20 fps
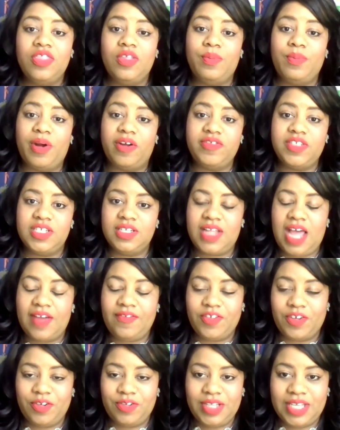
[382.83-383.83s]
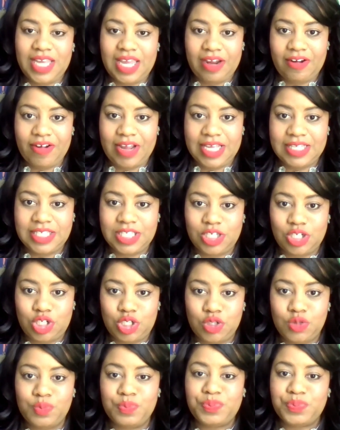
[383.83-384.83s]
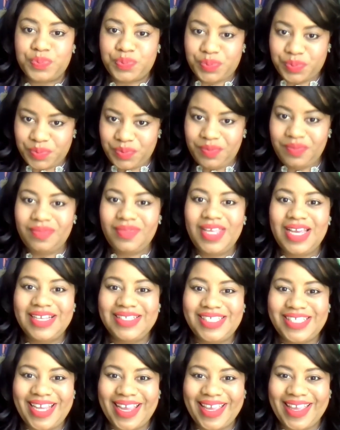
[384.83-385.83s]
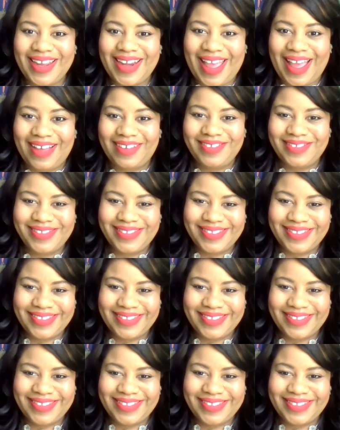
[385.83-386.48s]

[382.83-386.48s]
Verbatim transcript: the Birth to Life Early Care Institute. Check it out.